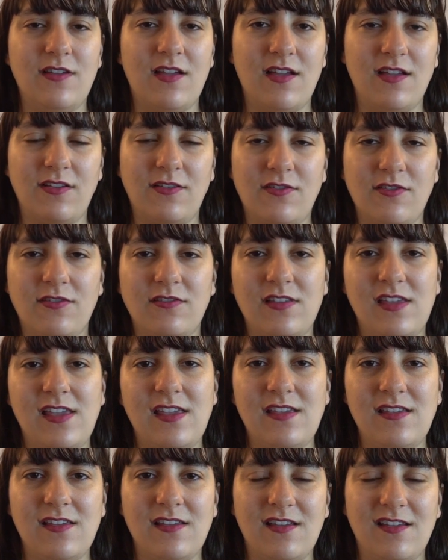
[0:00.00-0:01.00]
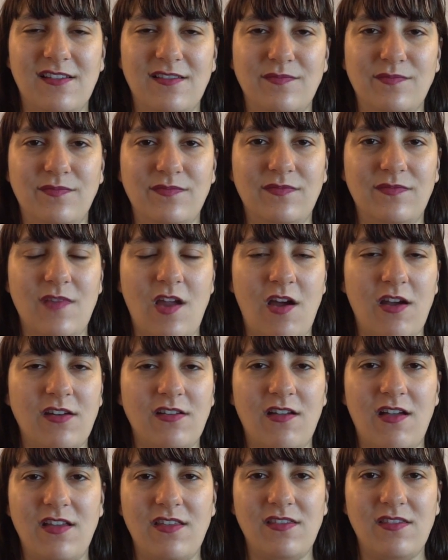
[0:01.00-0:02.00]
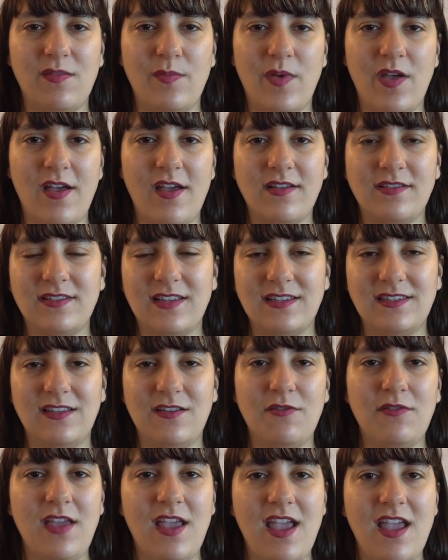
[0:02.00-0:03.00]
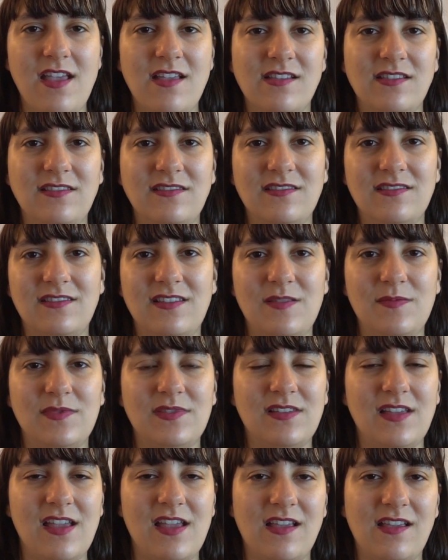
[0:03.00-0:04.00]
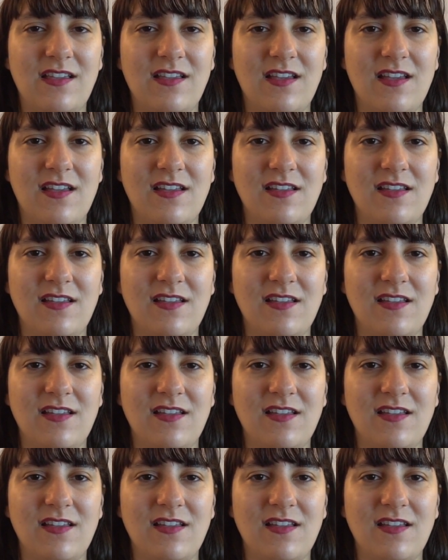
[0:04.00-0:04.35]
girly art on the box. I said, okay, it seems like